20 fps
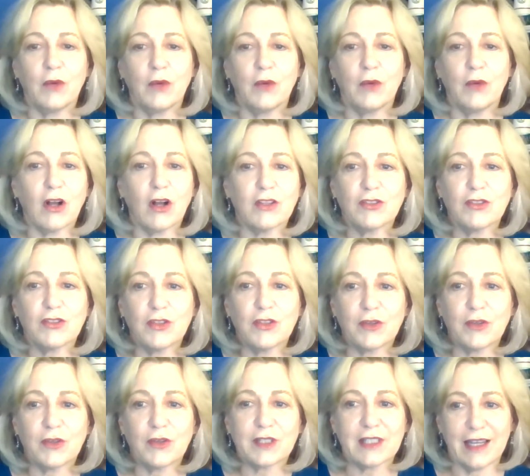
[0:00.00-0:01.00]
We are also
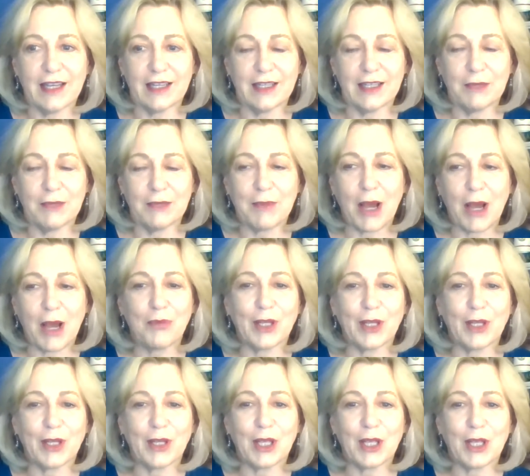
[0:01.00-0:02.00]
so excited about
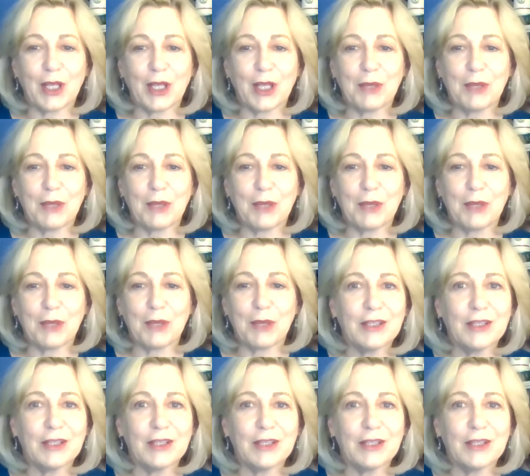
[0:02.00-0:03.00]
bringing back our
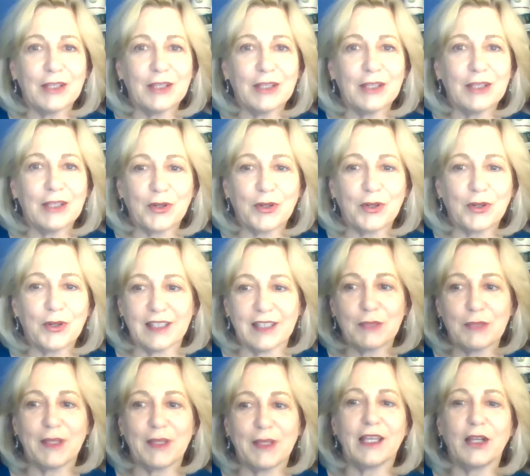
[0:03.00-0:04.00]
in-person events,
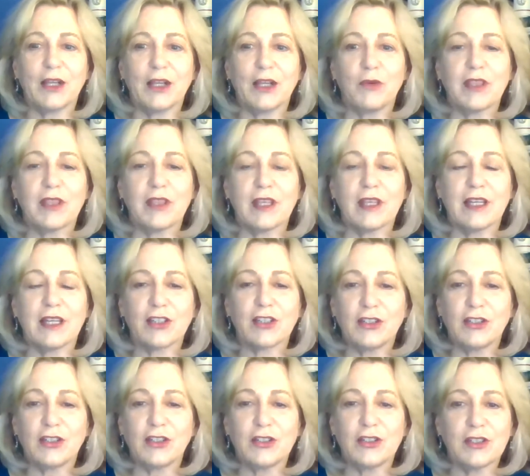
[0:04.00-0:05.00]
beginning with an
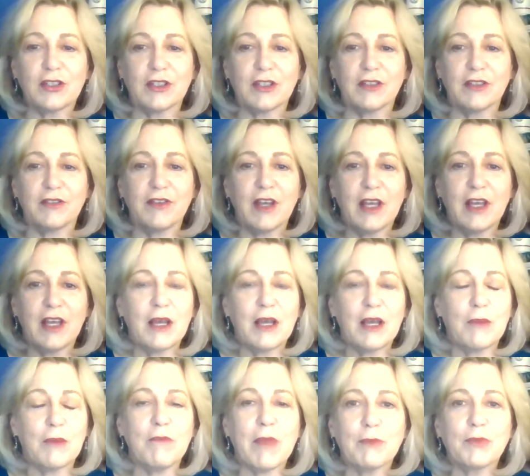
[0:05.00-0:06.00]
exclusive
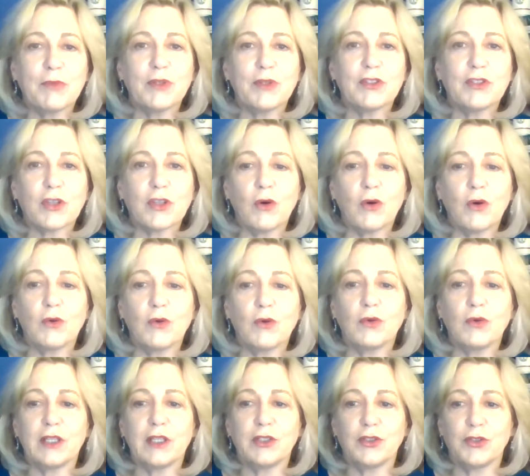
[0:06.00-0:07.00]

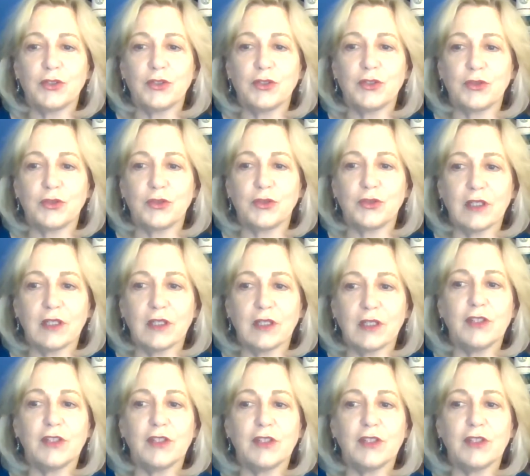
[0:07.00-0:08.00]
members-only tour of
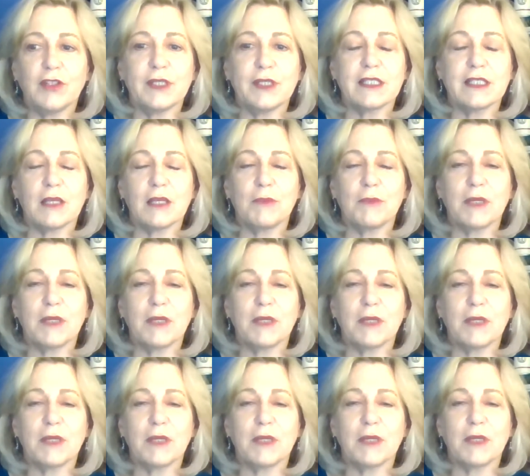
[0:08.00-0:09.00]
a new exhibit
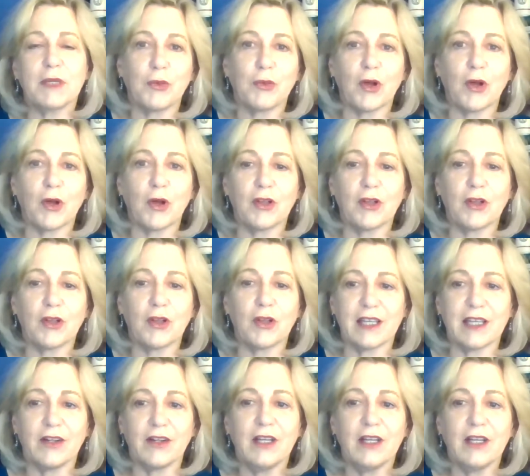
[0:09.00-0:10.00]
at the Skirball Center
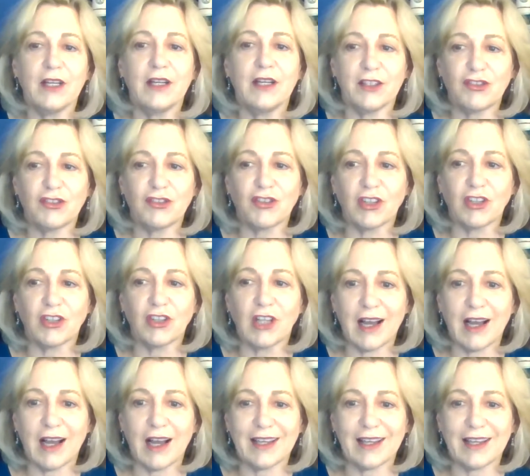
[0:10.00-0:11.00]
this
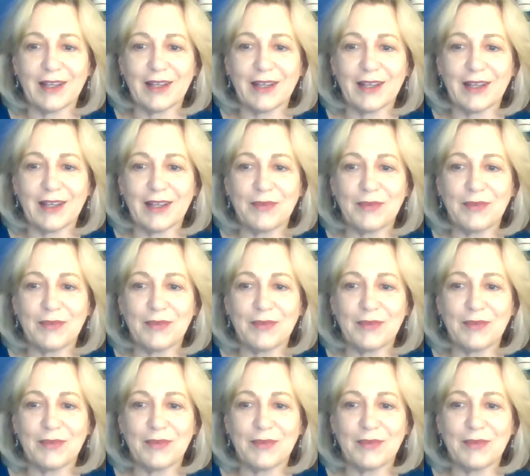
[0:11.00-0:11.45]
July.